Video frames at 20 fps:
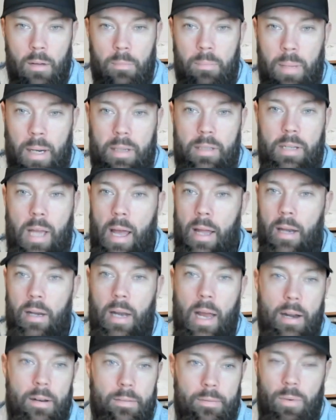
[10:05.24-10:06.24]
pick 10
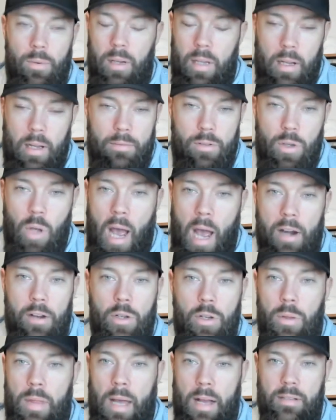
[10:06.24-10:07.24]
out of
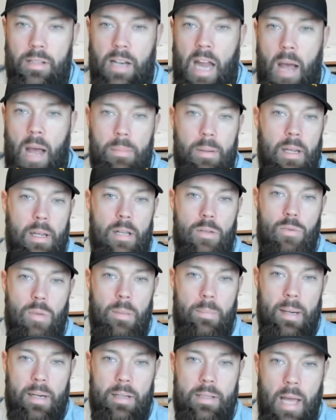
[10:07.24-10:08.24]
2,000 applicants. We
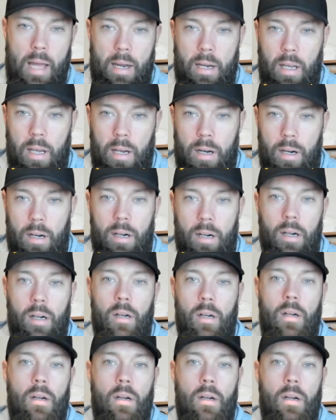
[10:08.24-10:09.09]
pick 10 a year.